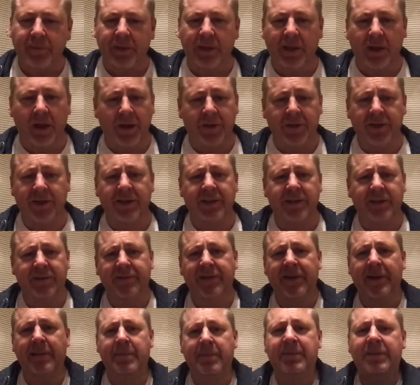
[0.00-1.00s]
I think it's a
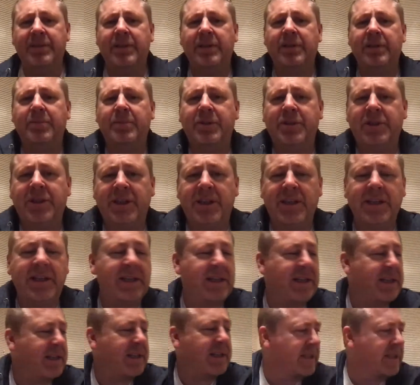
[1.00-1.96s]
fabulous little machine, and